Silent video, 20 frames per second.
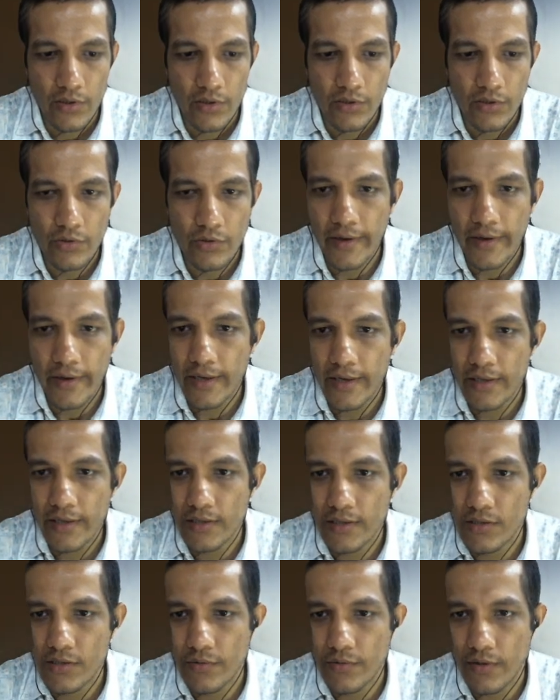So again,
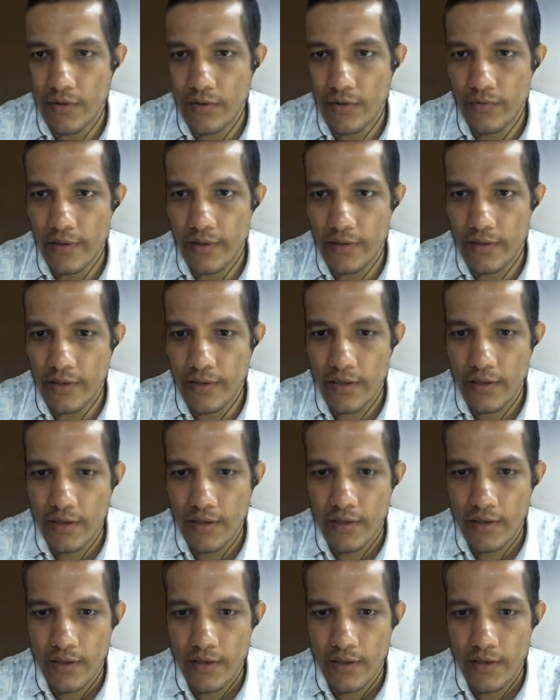just we'll do one thing,